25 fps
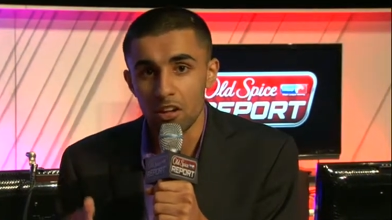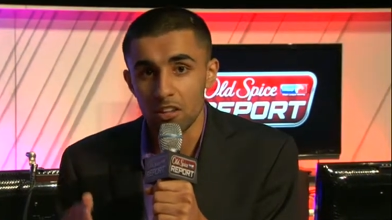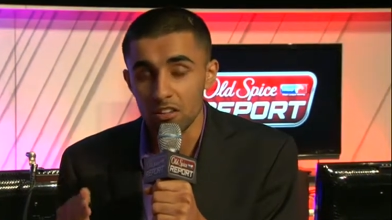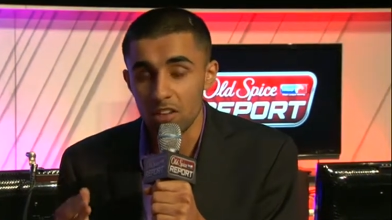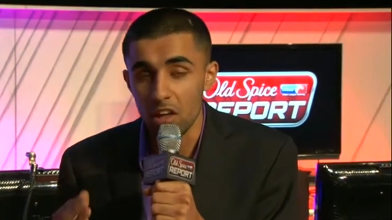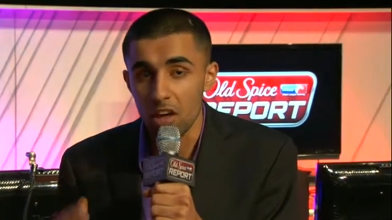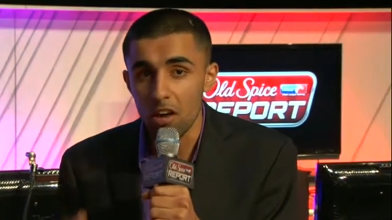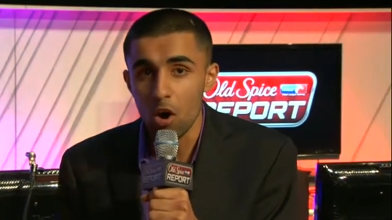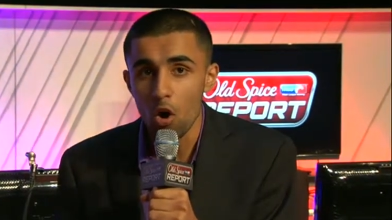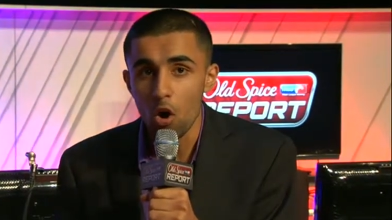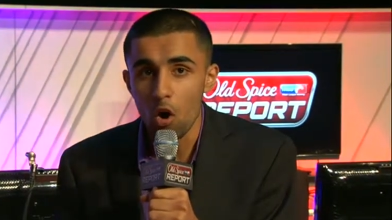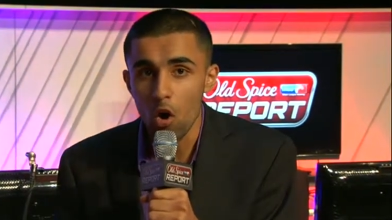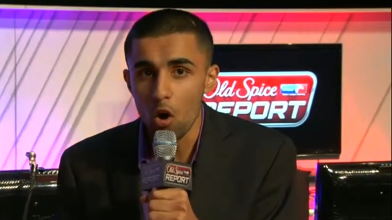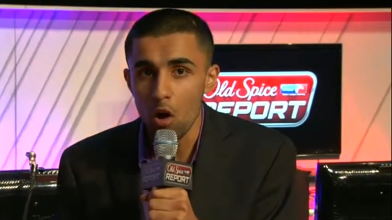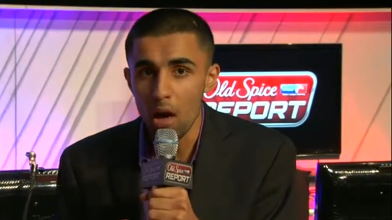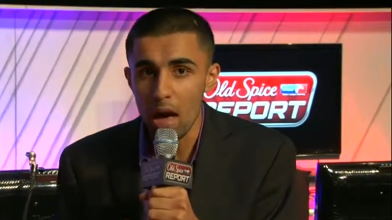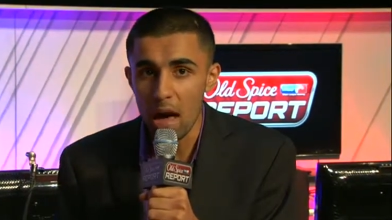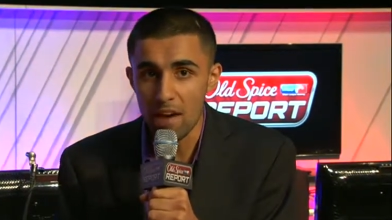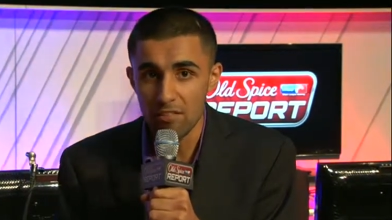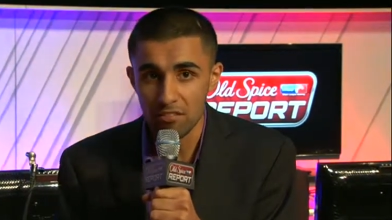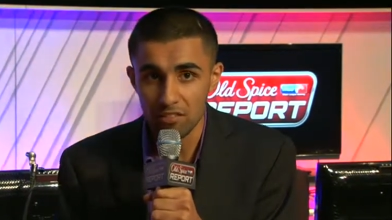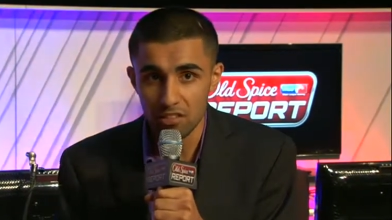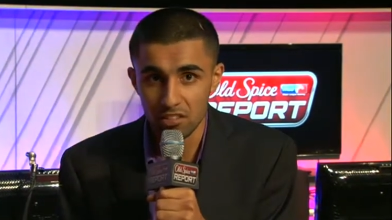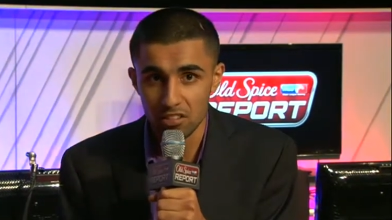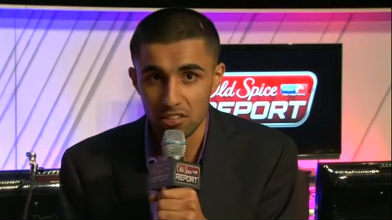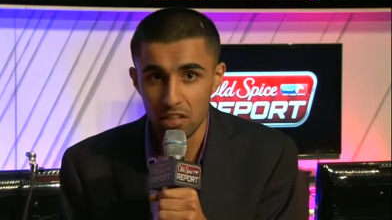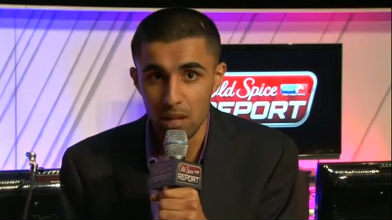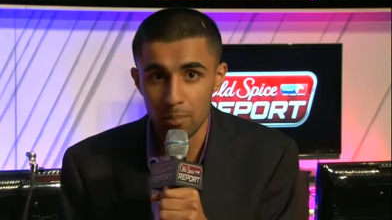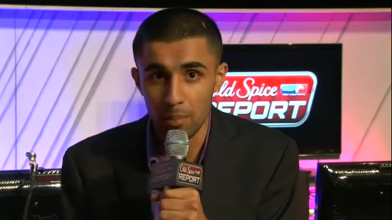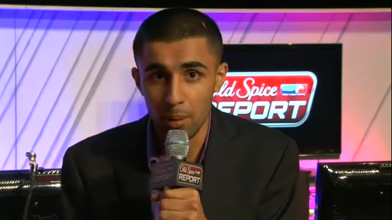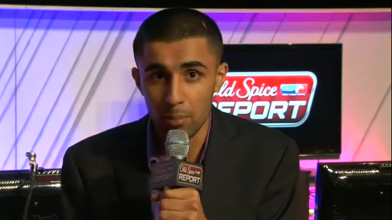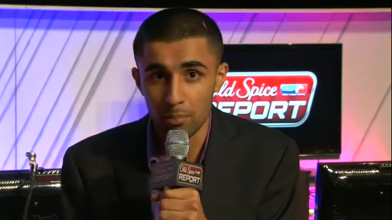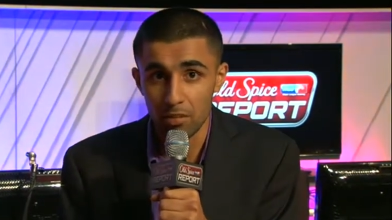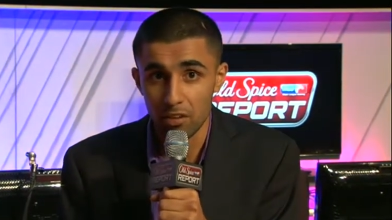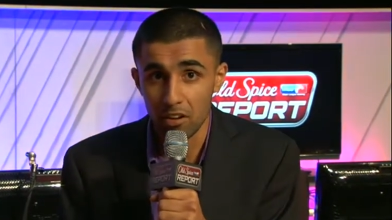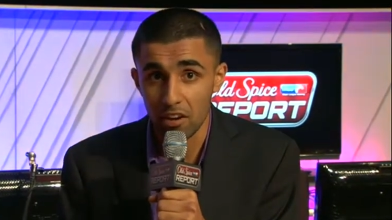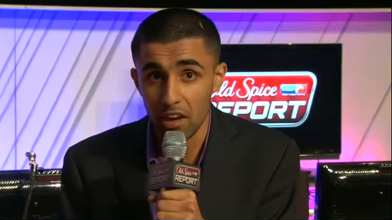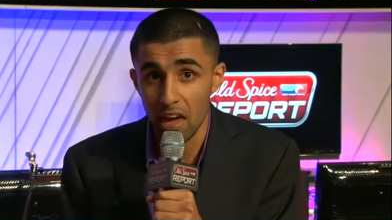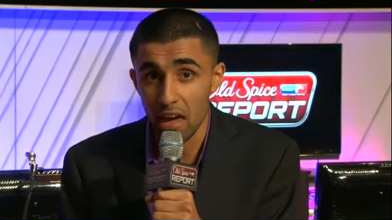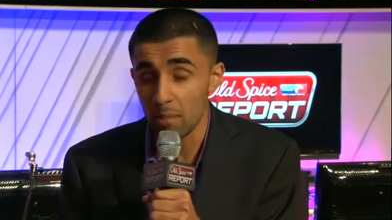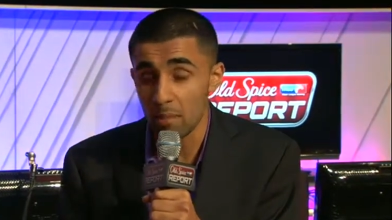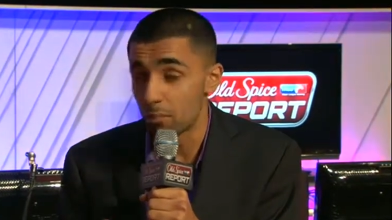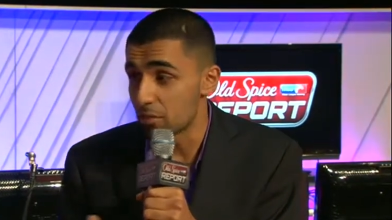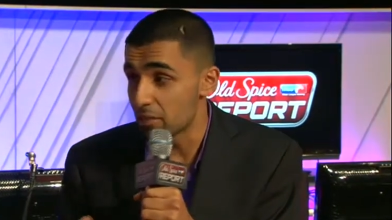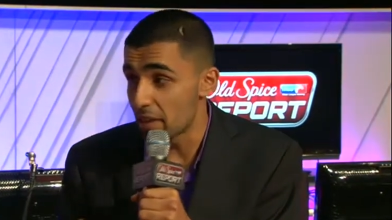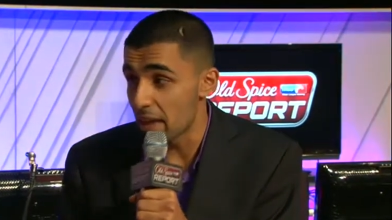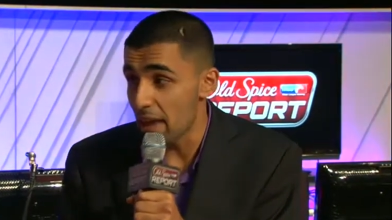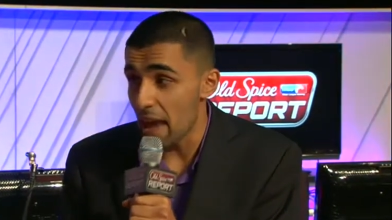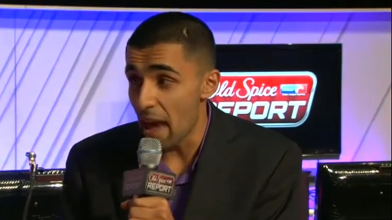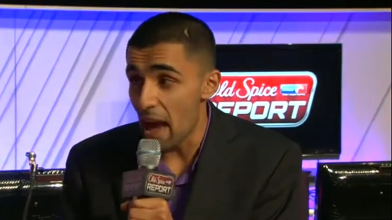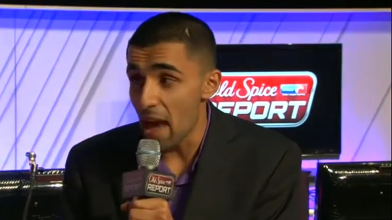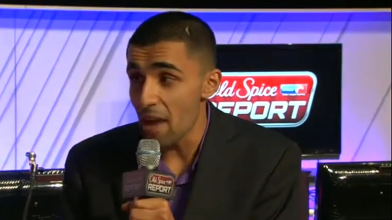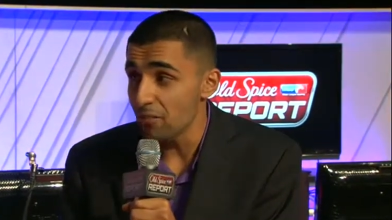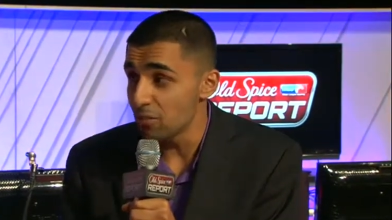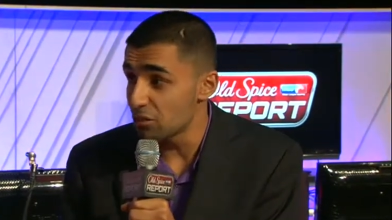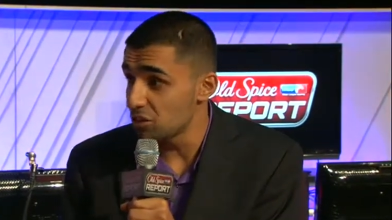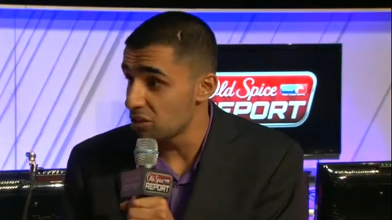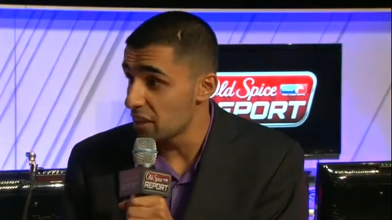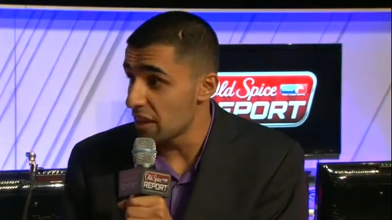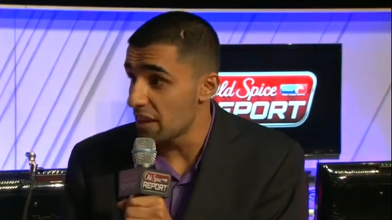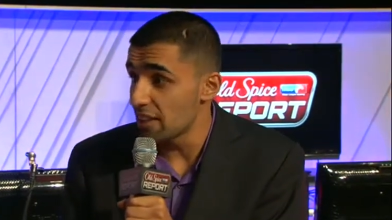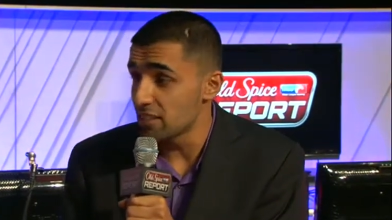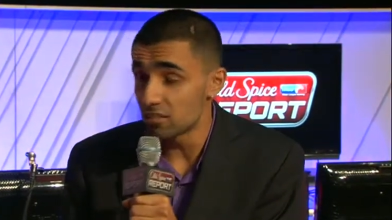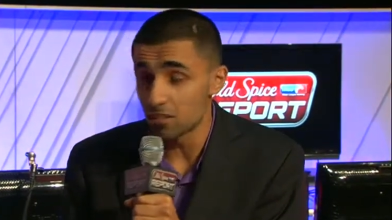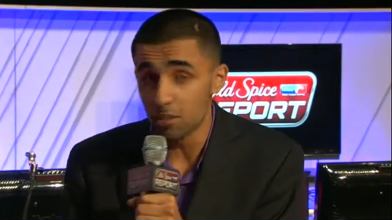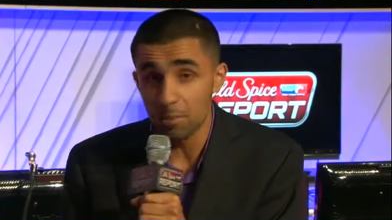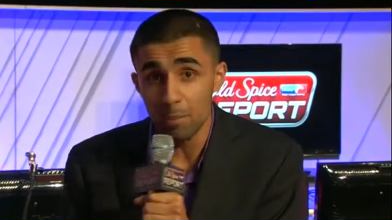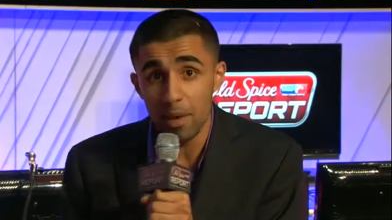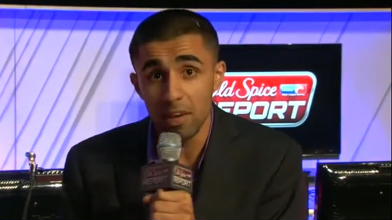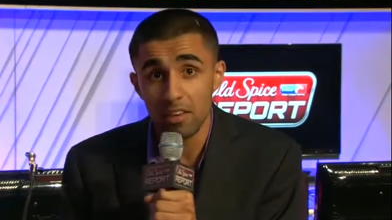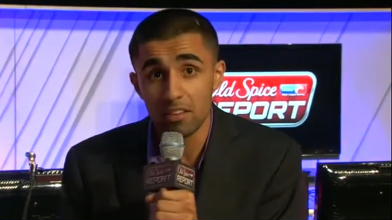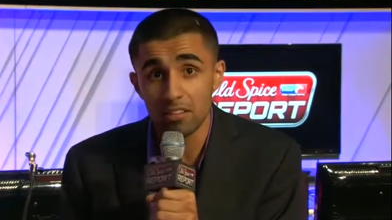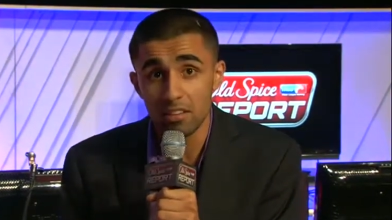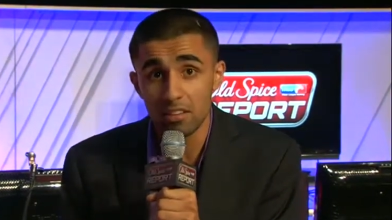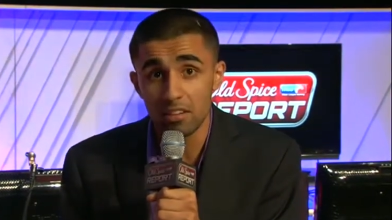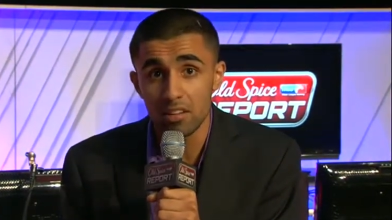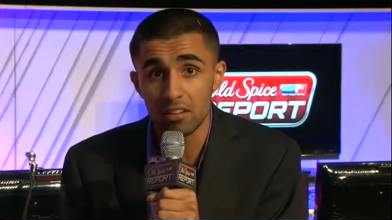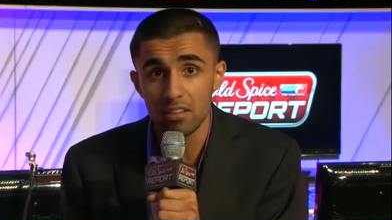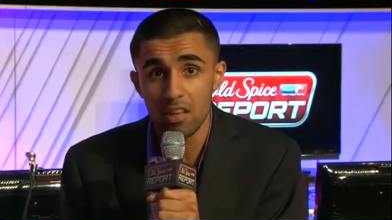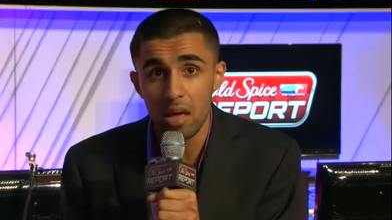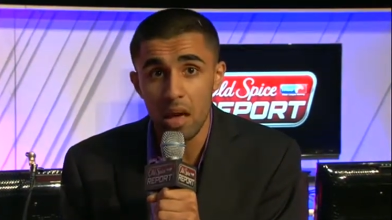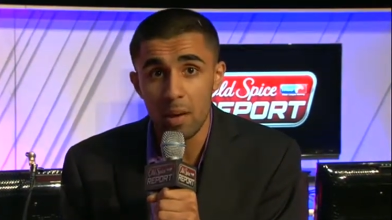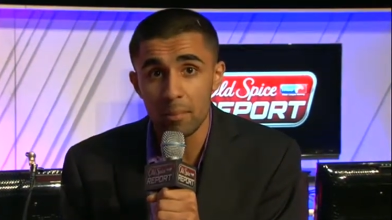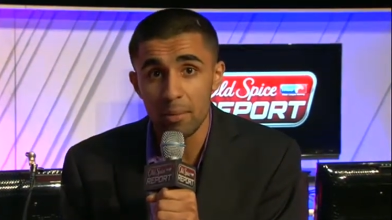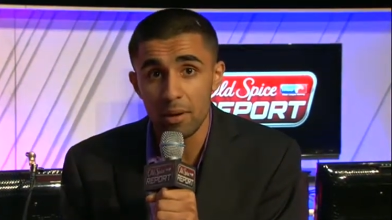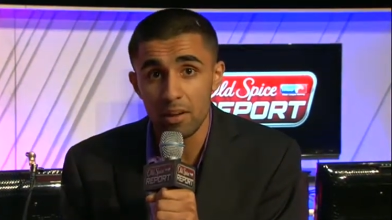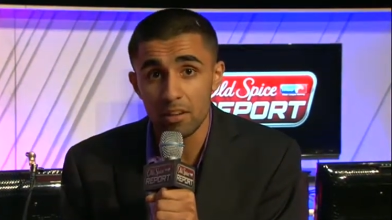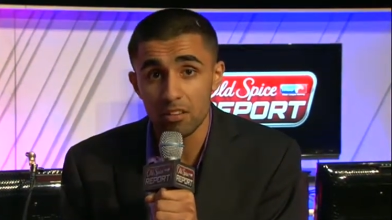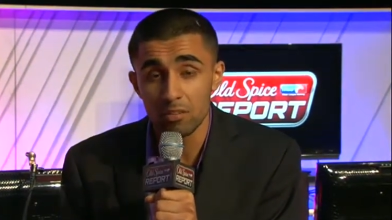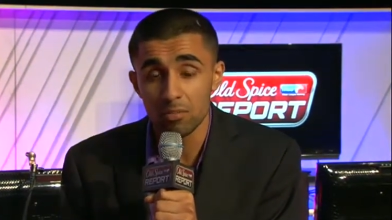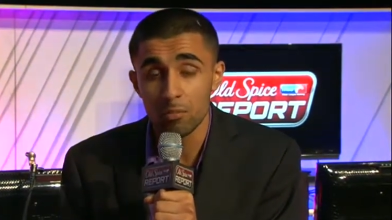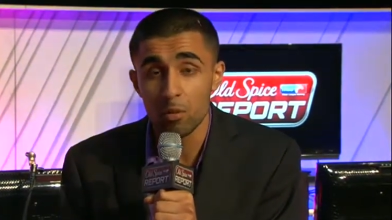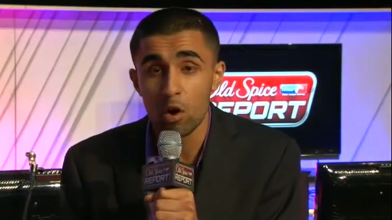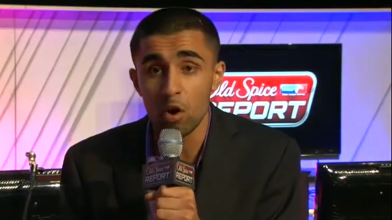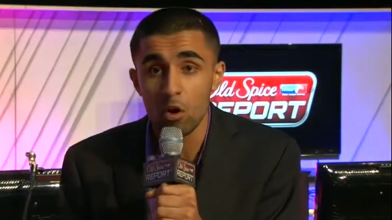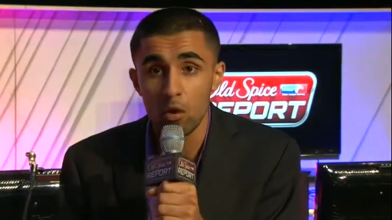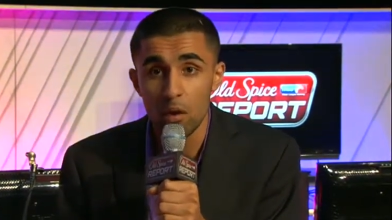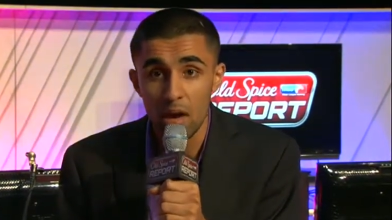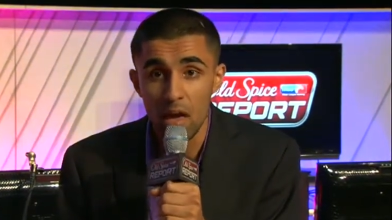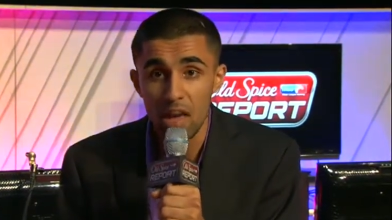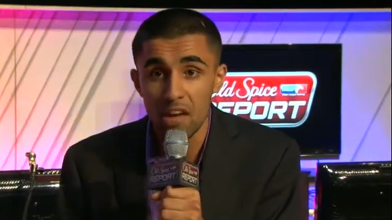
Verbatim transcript: They all have to step up their game. They have a chance to make it to the top eight tomorrow